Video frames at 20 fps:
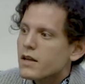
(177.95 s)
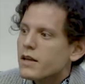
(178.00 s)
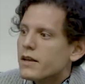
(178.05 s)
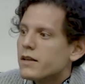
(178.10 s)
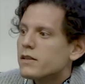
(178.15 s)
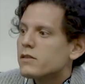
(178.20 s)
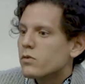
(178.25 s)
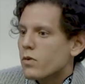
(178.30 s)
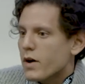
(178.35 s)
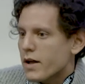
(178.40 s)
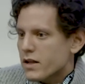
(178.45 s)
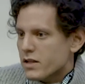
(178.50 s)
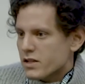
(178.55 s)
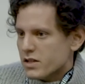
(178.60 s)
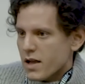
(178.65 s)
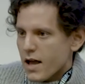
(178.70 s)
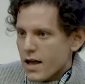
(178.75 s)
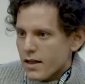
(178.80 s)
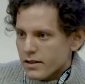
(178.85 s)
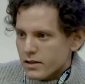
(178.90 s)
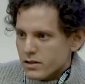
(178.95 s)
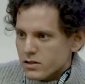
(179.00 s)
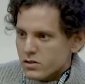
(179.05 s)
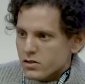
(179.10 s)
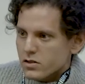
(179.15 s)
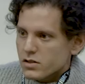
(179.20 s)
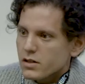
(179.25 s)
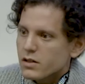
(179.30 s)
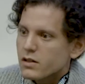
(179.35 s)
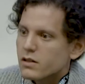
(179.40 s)
it's quite a
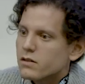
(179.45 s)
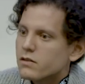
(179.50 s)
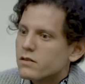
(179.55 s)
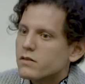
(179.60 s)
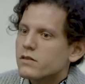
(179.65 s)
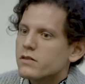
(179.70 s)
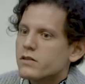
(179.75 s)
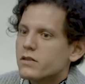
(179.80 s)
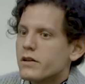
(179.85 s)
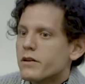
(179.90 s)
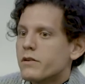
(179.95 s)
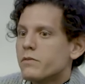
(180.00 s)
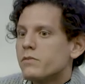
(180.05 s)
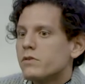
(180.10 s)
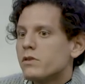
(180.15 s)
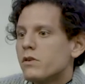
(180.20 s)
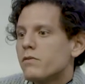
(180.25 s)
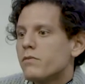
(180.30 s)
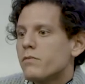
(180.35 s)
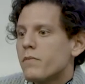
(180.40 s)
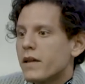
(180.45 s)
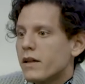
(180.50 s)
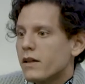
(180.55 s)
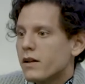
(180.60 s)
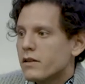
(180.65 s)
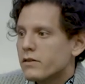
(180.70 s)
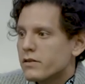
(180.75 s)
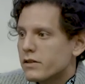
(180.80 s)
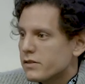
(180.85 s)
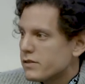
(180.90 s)
challenge in terms of making
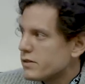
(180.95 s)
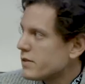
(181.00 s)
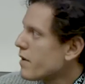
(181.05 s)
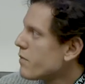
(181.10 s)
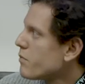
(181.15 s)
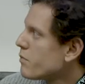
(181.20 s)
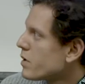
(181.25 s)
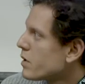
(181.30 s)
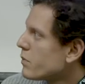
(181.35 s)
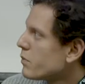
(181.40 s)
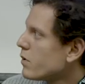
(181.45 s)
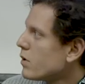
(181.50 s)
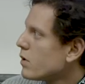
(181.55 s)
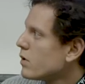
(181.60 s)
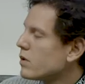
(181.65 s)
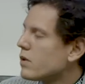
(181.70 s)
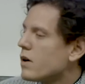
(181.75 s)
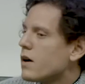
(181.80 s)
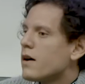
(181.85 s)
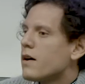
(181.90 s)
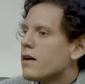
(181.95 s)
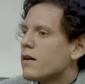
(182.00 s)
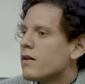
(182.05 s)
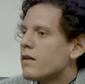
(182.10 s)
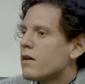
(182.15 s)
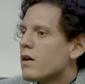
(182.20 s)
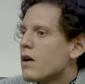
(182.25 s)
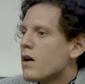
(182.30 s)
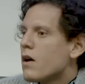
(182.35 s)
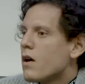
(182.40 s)
understand people
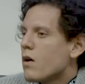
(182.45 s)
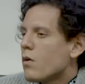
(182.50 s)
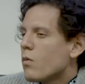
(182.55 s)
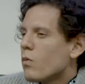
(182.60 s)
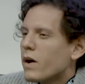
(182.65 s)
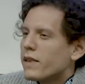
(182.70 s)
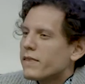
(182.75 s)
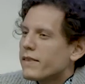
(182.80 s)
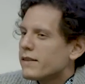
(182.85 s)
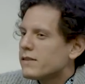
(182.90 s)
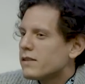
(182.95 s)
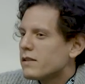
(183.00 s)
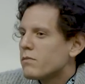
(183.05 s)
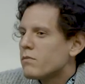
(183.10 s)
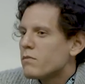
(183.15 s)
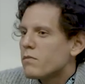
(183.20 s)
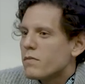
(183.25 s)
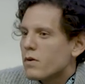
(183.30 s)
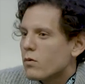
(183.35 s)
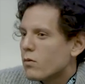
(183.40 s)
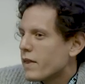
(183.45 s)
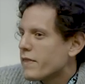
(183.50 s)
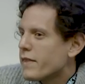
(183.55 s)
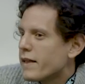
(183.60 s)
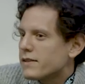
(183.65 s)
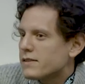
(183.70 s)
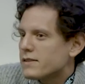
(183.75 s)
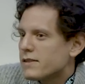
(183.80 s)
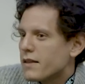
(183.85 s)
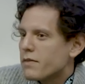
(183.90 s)
what does
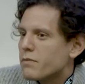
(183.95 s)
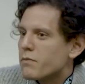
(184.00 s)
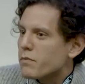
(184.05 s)
that